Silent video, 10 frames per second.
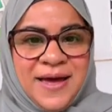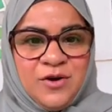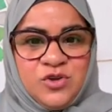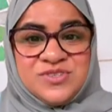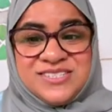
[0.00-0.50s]

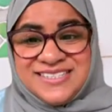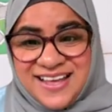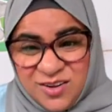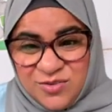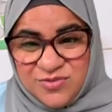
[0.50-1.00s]
This is
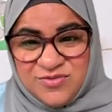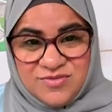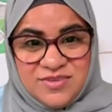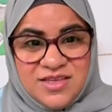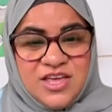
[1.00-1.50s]
so
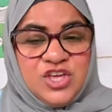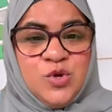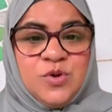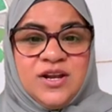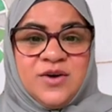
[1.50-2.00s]
important.
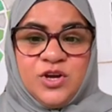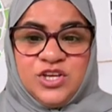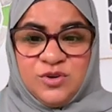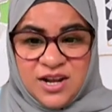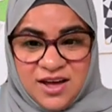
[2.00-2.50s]
You will
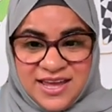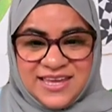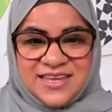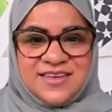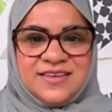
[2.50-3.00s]
learn
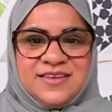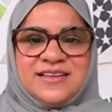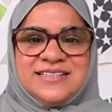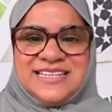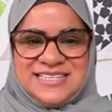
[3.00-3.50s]
about
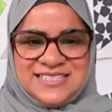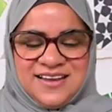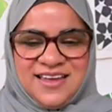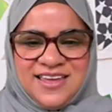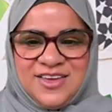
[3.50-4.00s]

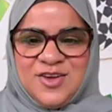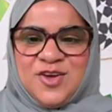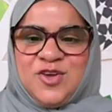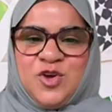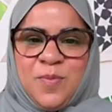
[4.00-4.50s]
yourself.
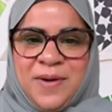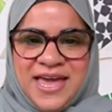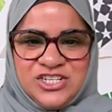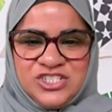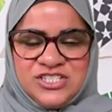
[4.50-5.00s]
You
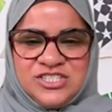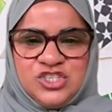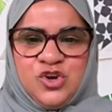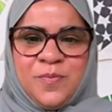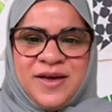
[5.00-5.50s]
will learn what
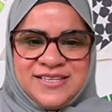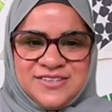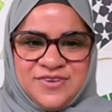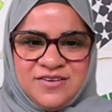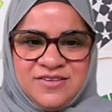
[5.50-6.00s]
you
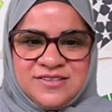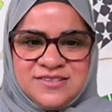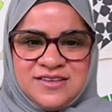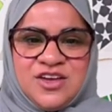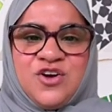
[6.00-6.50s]
like,
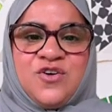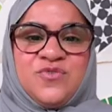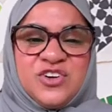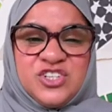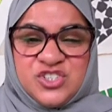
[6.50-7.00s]

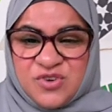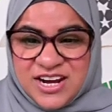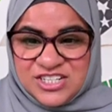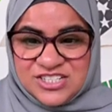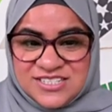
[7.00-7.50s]
dislike,
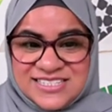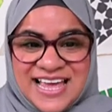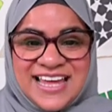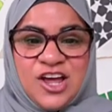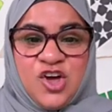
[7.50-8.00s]
your
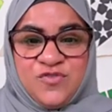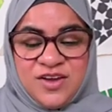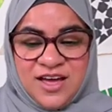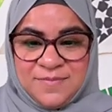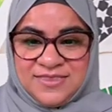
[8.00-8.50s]
patience,
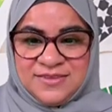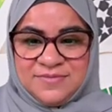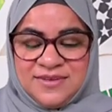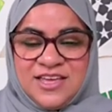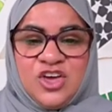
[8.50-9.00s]
your
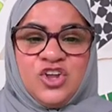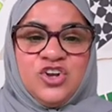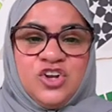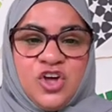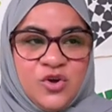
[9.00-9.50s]
perseverance,
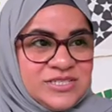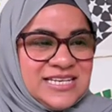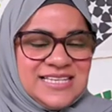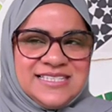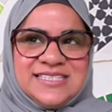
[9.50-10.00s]

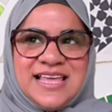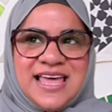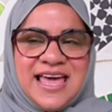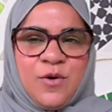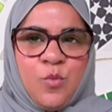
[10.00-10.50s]

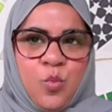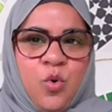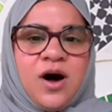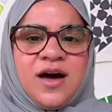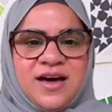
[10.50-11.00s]
frustrations,
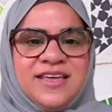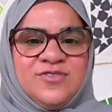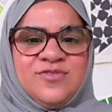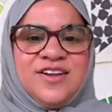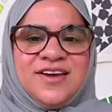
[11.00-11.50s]
and
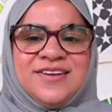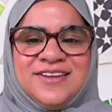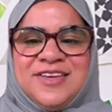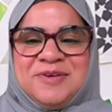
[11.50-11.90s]
overcoming them.